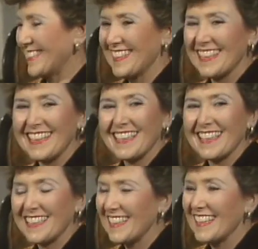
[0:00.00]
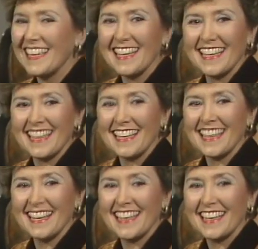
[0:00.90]
Okay,
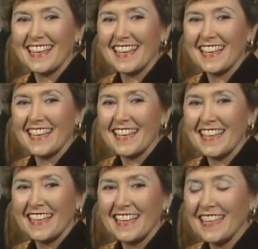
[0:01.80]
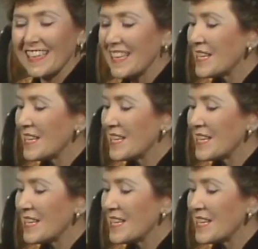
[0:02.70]
go ahead.